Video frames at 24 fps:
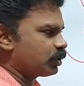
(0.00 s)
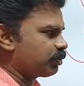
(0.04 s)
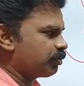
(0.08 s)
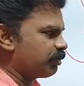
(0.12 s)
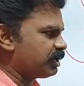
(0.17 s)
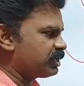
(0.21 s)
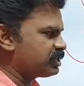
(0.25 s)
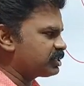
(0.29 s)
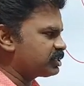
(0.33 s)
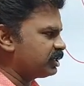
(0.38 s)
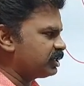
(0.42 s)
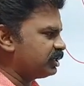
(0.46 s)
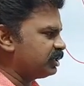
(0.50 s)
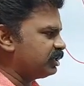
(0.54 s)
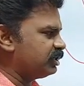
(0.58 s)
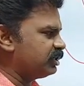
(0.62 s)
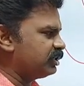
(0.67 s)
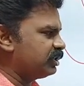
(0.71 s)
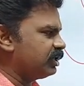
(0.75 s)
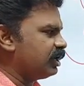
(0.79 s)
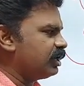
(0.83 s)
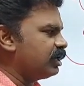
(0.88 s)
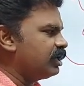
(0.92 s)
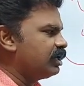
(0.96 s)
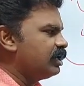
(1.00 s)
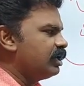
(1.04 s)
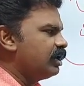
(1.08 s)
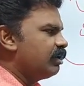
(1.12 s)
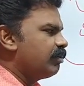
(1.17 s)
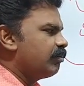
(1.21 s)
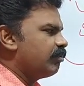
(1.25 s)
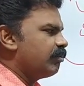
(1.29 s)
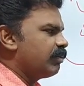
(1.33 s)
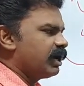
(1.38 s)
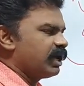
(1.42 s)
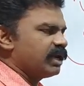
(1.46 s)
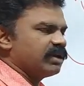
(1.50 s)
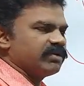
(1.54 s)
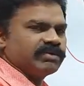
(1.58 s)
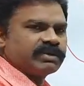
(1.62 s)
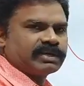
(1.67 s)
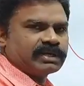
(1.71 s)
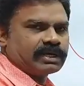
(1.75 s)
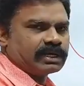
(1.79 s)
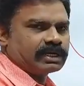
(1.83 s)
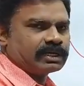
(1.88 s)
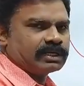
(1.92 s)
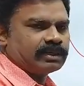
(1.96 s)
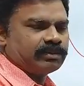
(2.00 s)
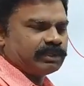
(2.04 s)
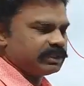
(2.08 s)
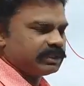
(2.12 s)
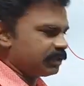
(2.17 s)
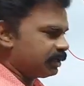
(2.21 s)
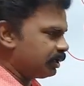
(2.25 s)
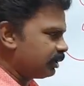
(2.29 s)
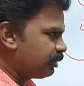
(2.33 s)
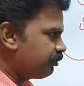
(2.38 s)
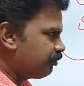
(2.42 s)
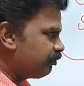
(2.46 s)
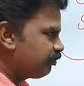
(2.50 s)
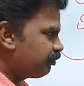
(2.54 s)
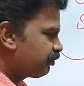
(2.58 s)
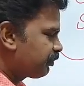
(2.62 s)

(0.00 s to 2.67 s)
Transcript: were mentioned in the Malavika Agnimitra.